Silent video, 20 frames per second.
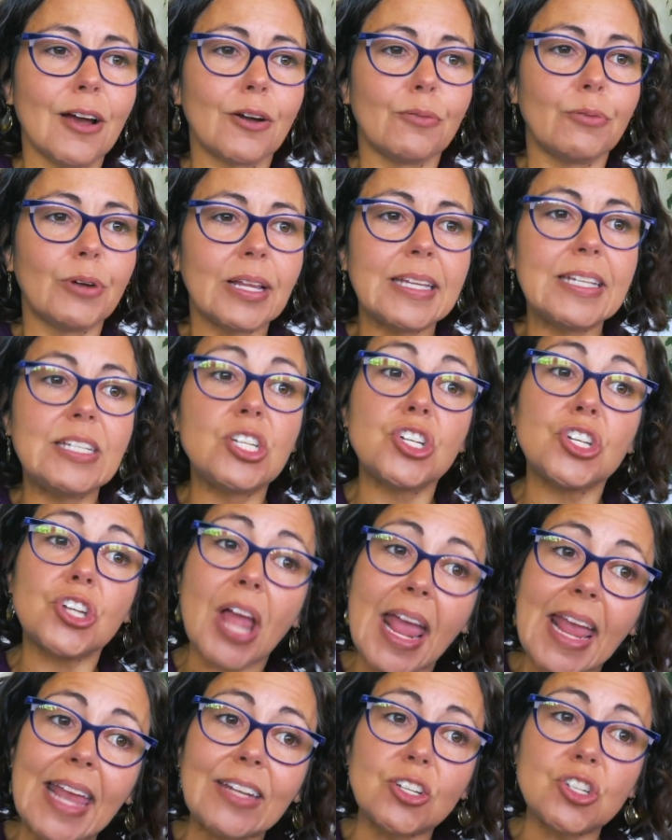really
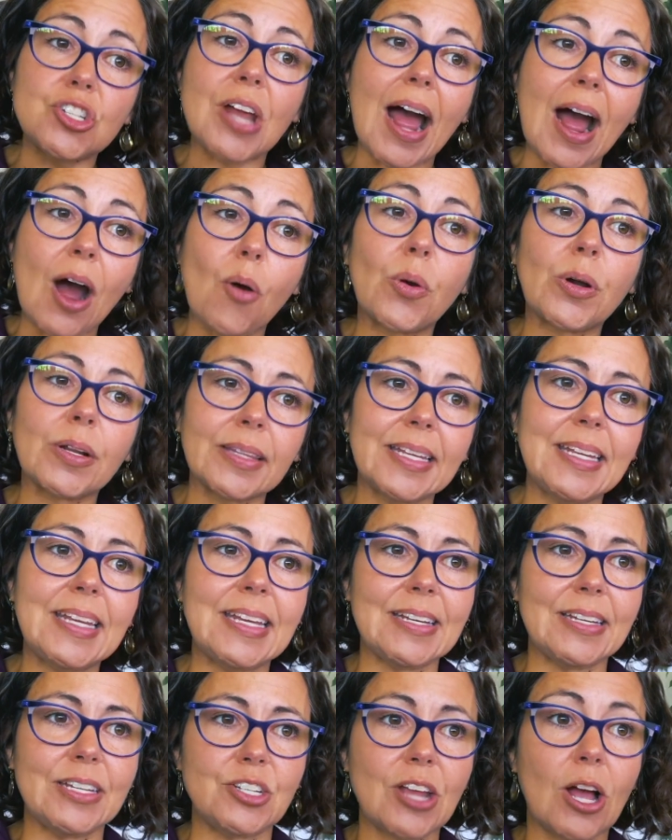changed our
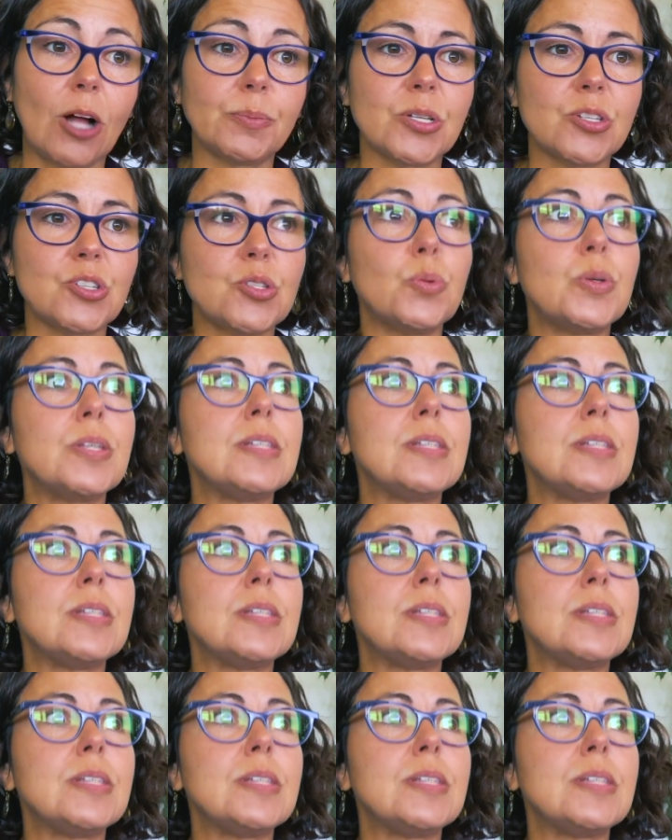lineage, helped us to